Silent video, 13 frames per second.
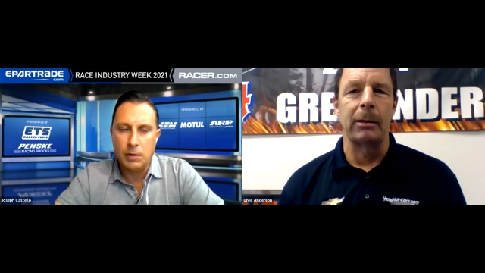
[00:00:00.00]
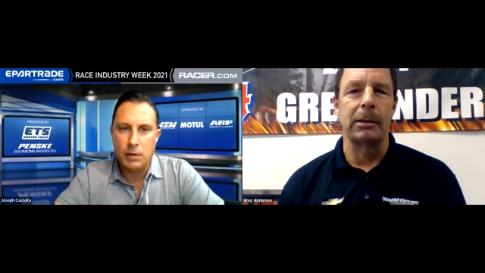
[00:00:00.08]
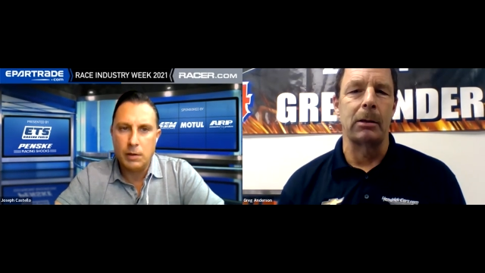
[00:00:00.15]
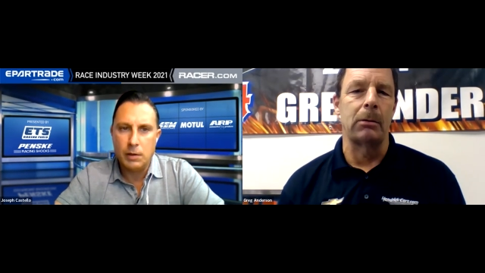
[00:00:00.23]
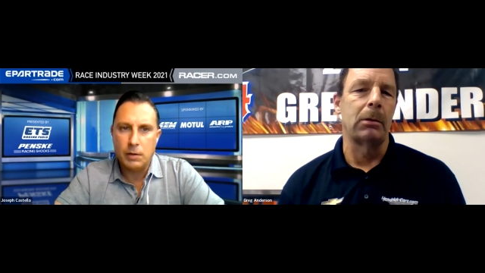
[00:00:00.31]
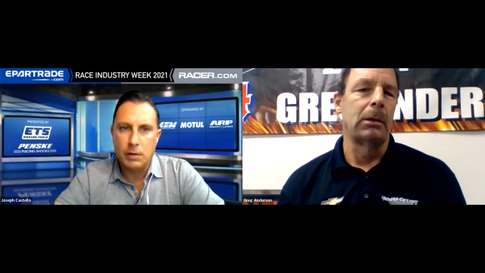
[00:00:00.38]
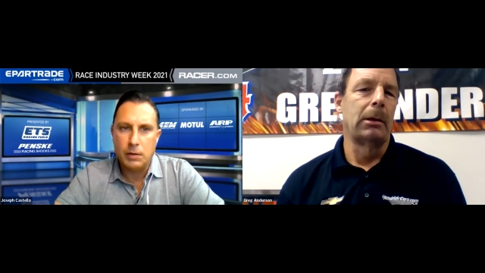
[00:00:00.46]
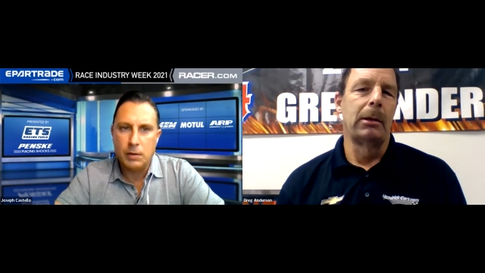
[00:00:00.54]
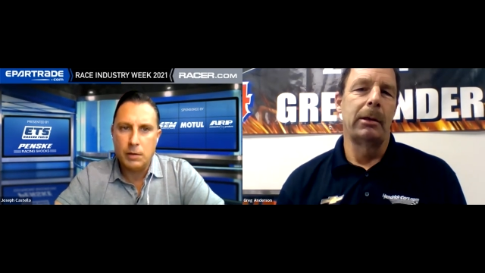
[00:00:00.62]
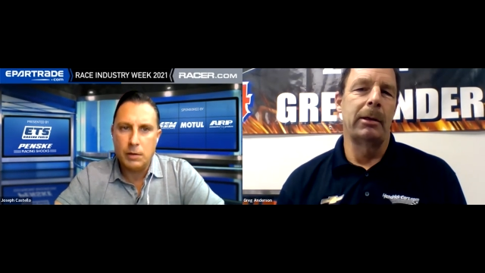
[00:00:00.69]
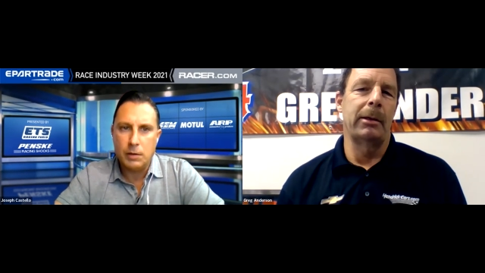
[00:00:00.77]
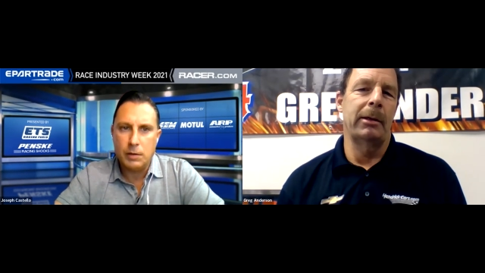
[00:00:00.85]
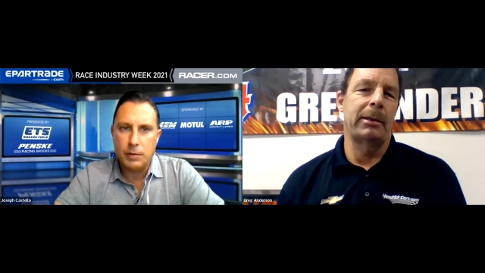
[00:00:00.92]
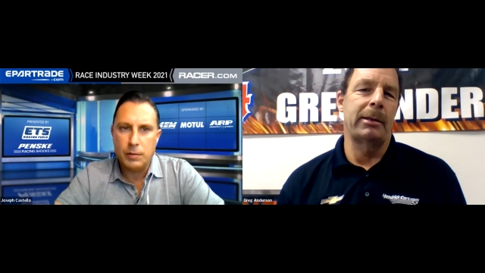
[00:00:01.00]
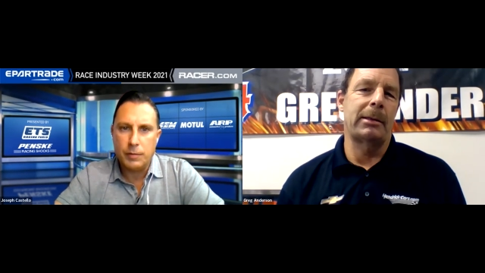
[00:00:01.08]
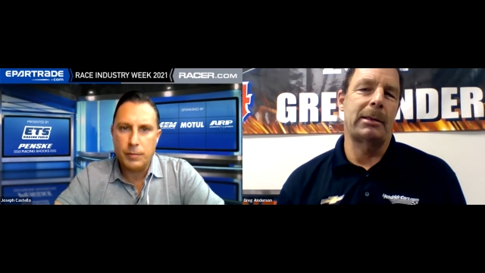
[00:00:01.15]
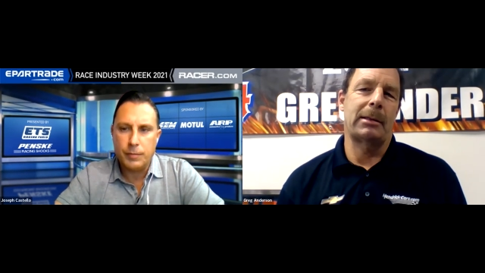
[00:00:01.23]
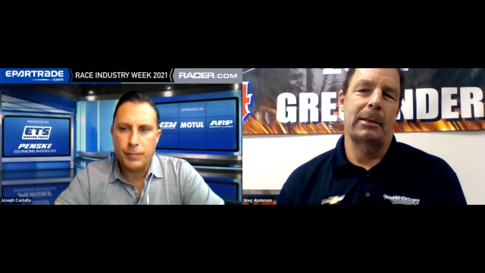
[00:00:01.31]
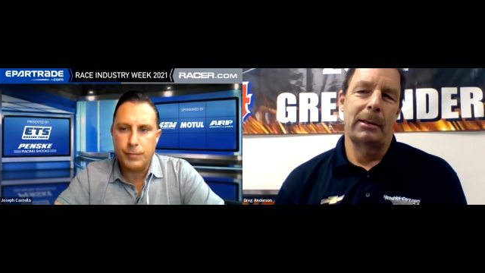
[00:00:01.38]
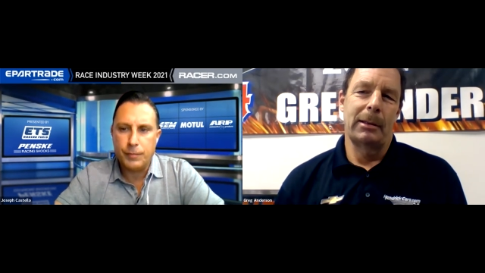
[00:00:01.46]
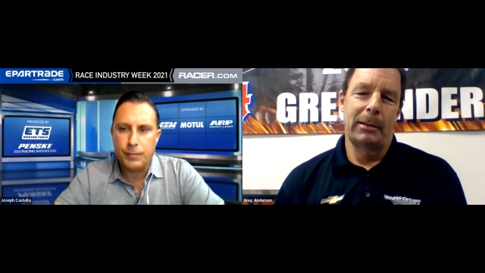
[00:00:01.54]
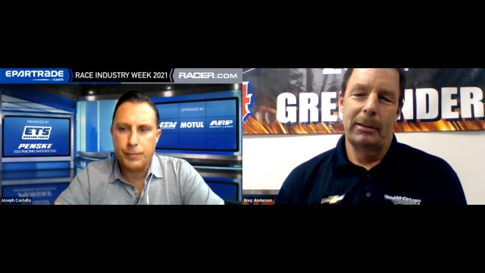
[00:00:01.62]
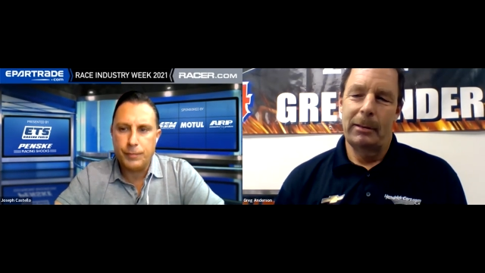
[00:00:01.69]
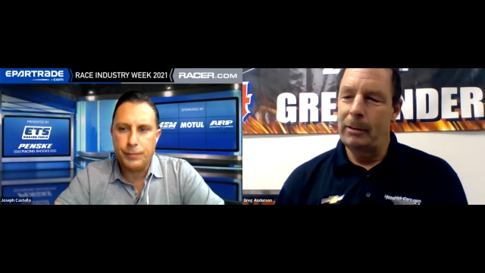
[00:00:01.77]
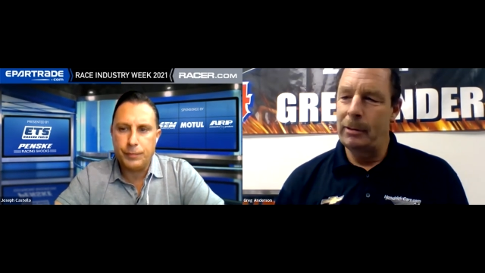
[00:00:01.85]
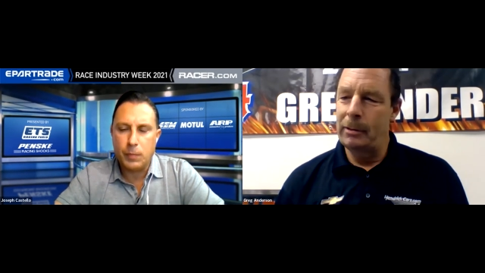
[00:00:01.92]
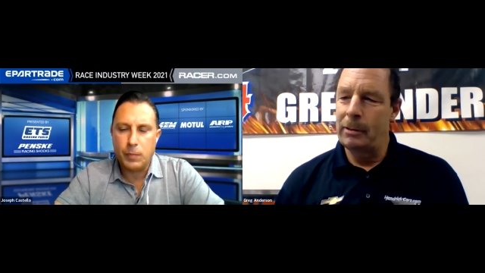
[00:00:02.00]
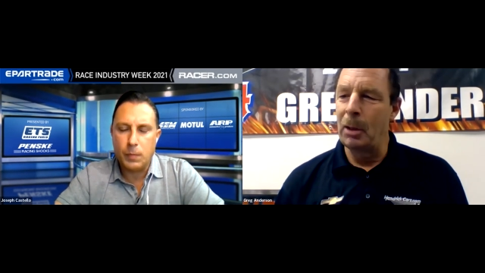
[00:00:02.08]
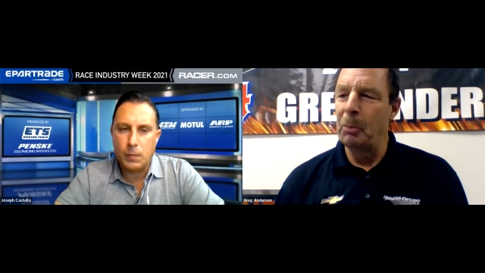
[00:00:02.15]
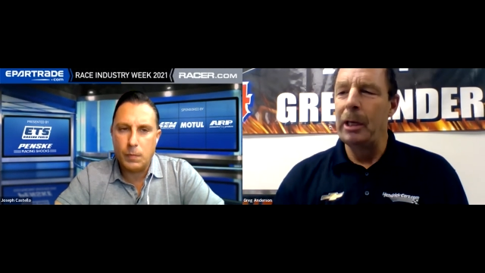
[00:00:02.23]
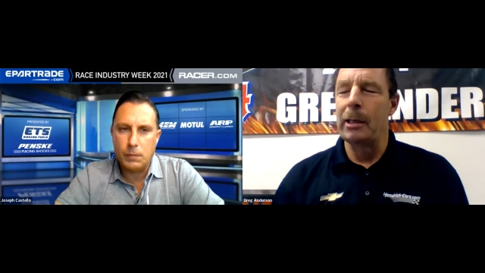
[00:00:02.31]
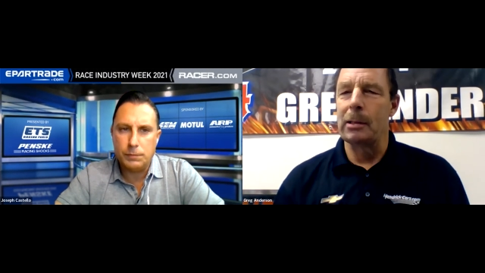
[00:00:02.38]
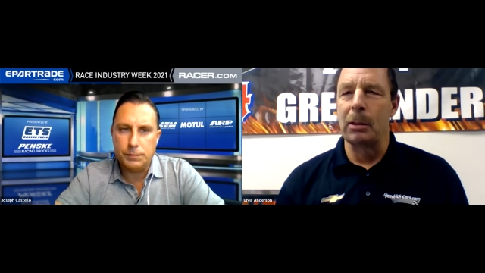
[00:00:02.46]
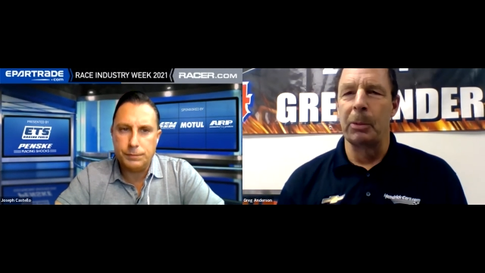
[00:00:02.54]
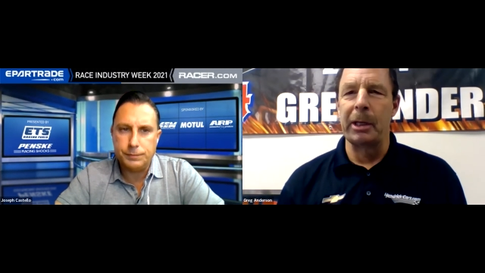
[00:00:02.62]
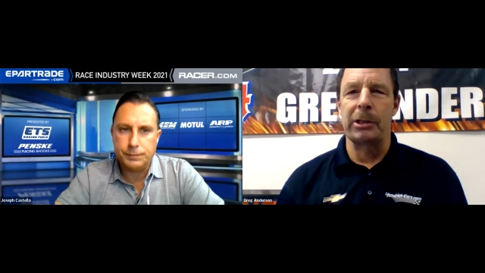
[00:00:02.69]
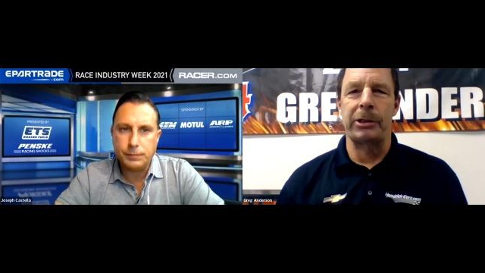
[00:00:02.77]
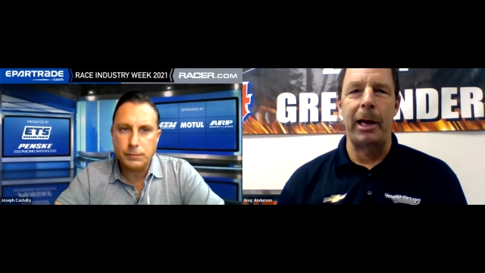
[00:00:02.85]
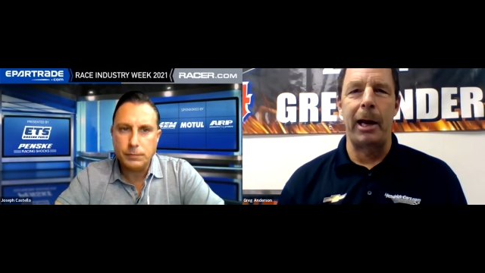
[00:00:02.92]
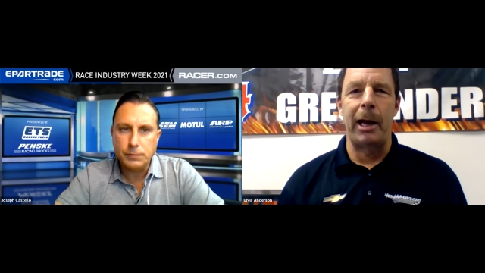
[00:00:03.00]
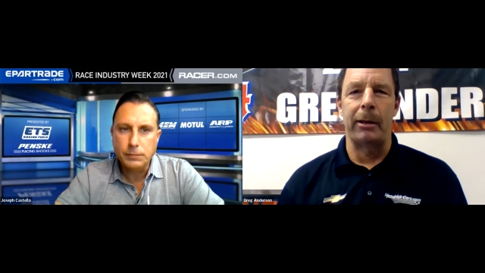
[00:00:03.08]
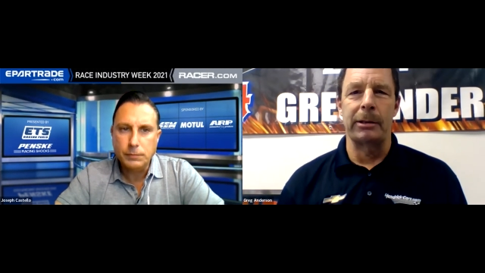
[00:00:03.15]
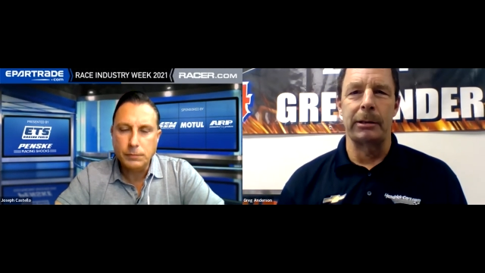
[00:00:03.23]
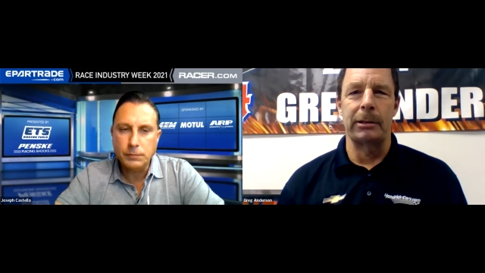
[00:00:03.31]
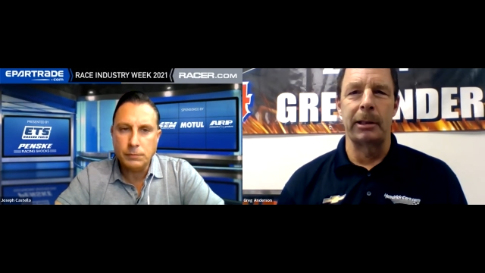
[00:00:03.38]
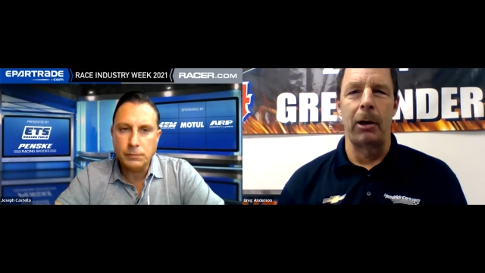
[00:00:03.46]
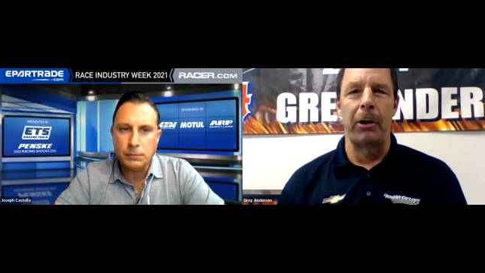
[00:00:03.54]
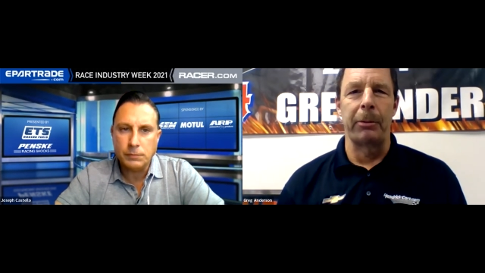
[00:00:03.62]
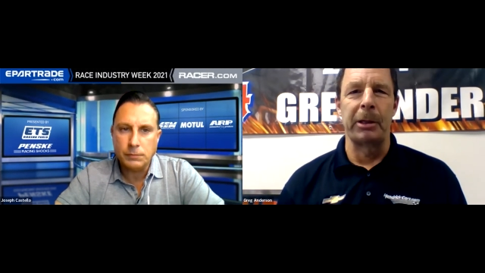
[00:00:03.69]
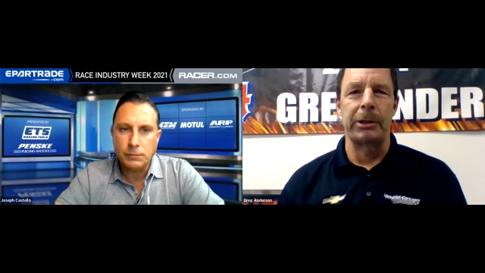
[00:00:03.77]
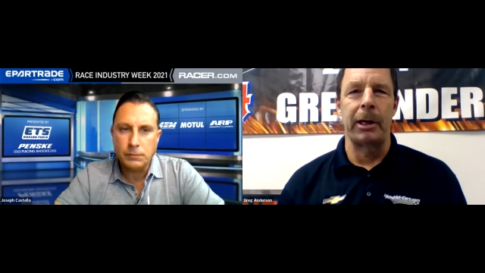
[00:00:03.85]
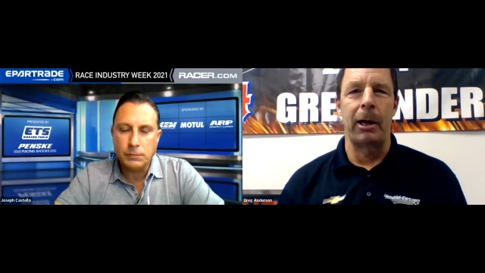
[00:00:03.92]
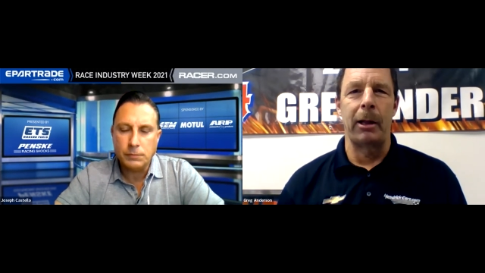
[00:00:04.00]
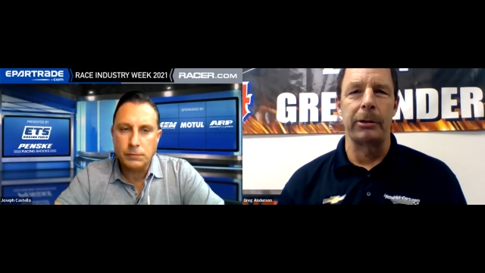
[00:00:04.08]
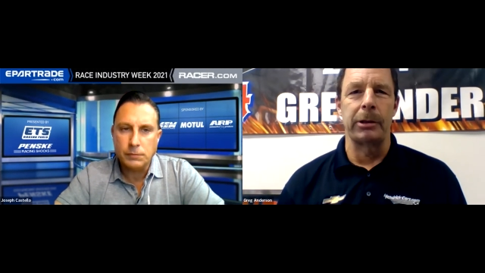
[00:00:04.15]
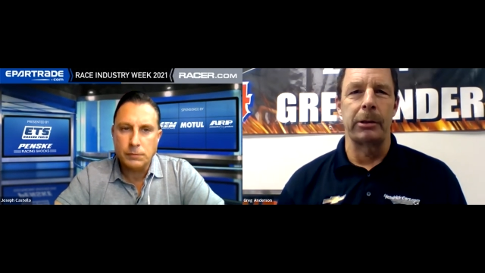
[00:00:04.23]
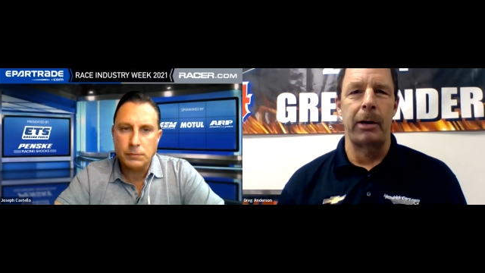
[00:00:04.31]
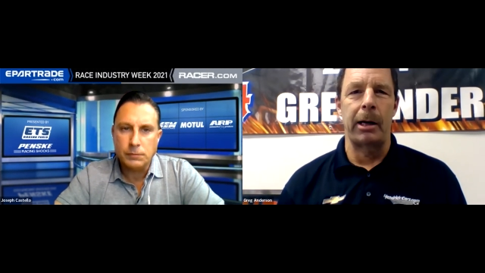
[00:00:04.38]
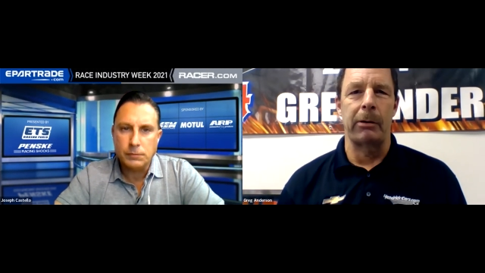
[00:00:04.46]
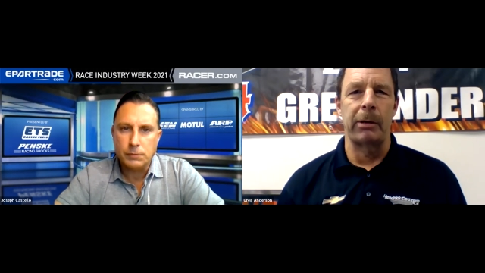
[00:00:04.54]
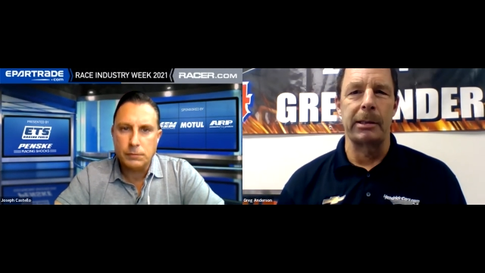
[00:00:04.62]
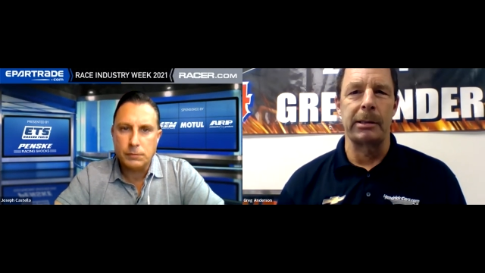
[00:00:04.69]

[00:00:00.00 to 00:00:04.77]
Speaker 1: So it, it's, it, to me, it's the biggest challenge. It's the ultimate challenge in drag